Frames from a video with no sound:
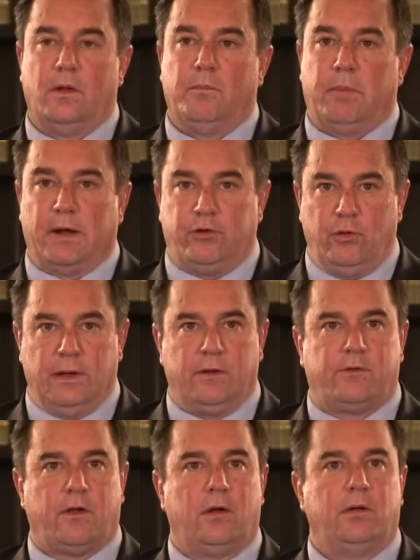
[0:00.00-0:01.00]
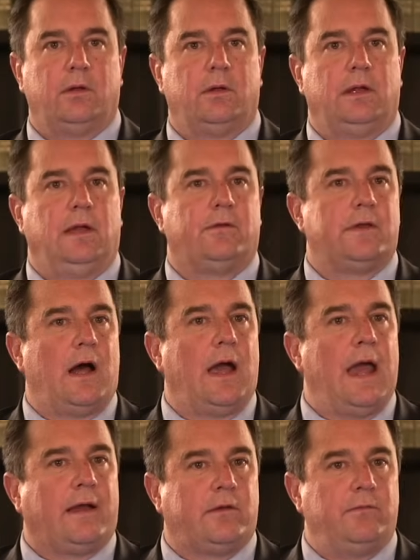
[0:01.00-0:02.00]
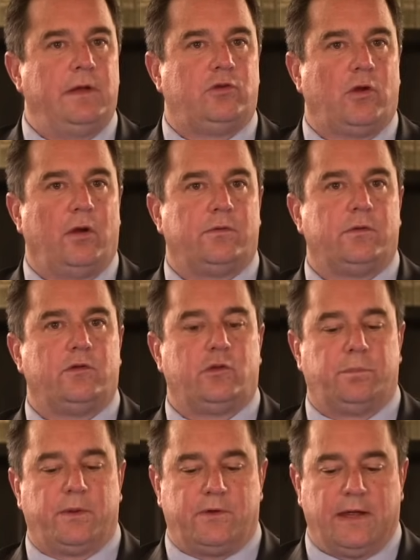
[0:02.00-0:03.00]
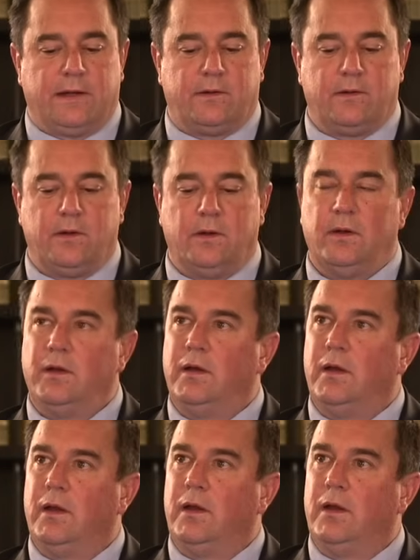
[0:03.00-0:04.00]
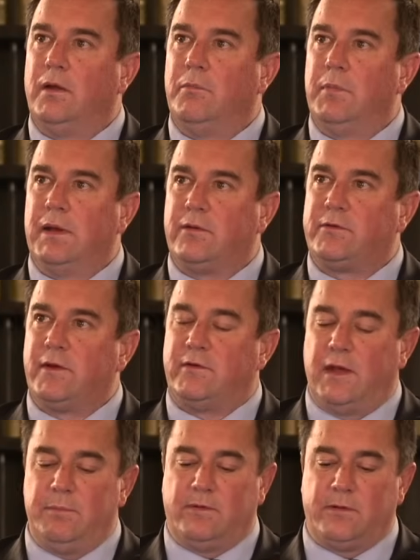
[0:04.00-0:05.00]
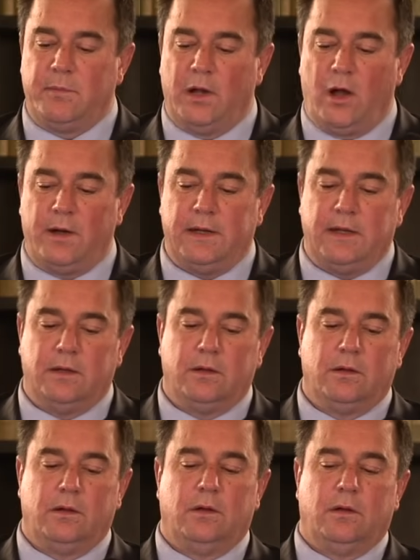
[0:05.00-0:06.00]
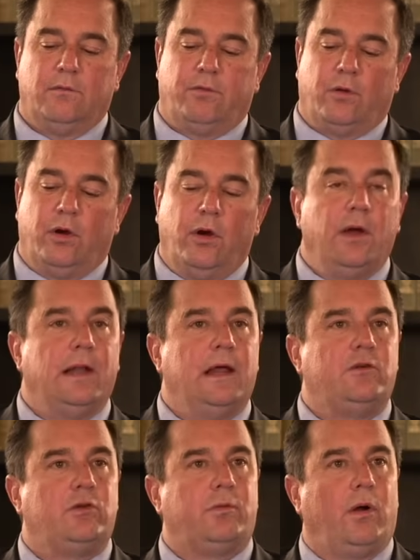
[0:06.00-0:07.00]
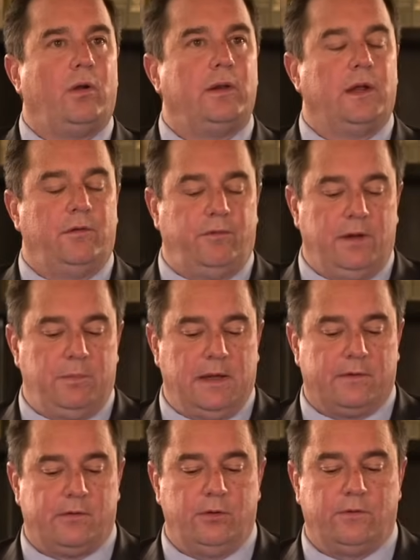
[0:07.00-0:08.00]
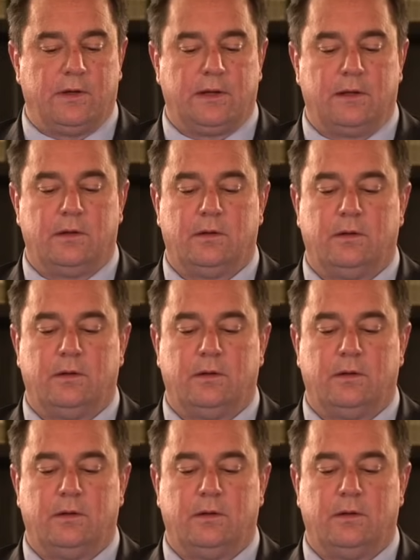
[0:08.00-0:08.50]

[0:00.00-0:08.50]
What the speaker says: By doing so, he has now actively chosen to protect Minister Thembi Simelane for her alleged role in VBS looting.